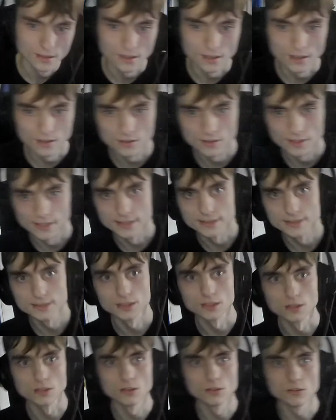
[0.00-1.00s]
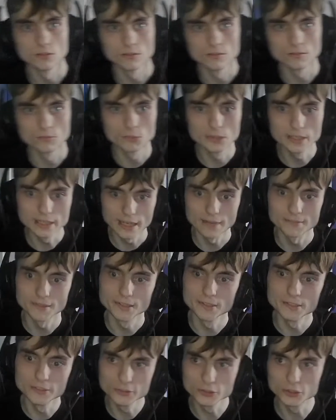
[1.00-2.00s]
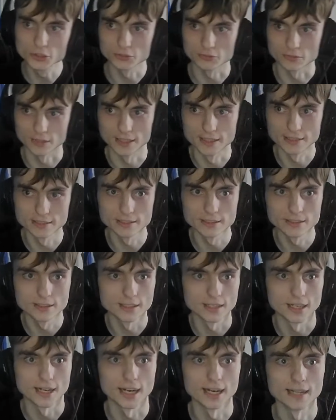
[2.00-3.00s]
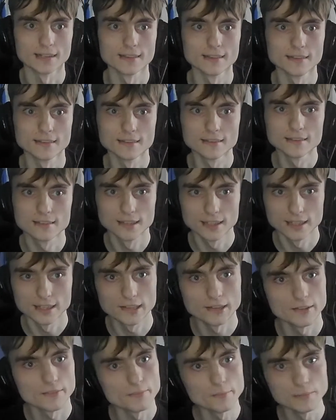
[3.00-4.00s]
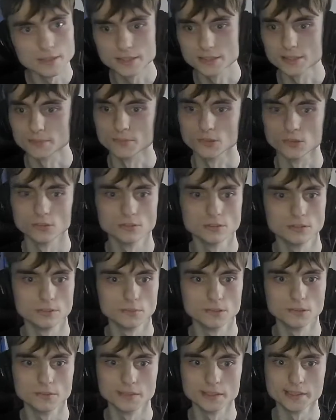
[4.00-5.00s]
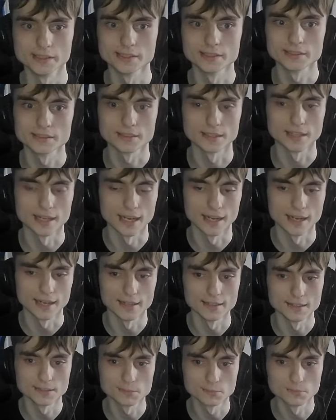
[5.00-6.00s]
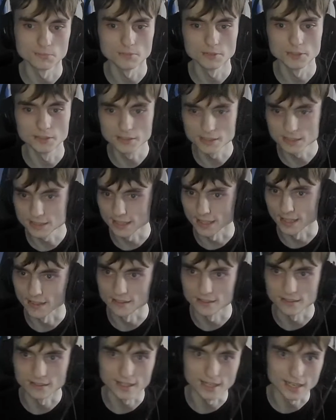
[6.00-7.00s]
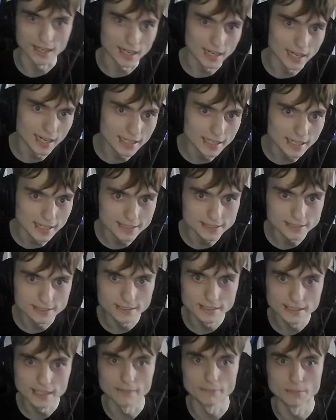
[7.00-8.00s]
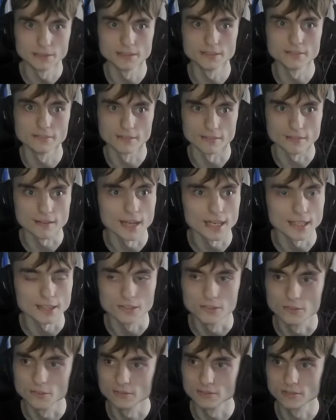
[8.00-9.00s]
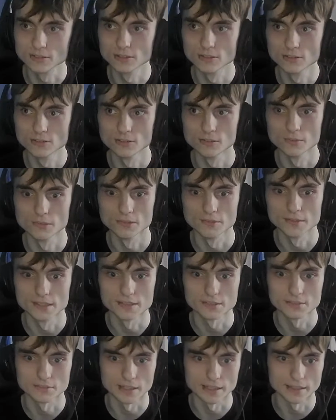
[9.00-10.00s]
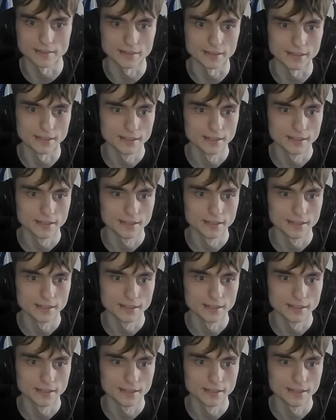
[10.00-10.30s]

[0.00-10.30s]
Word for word: All right, so we have a new trailer. I love me some Hulu movies. As you could tell, I actually have been doing a lot of Hulu movies lately.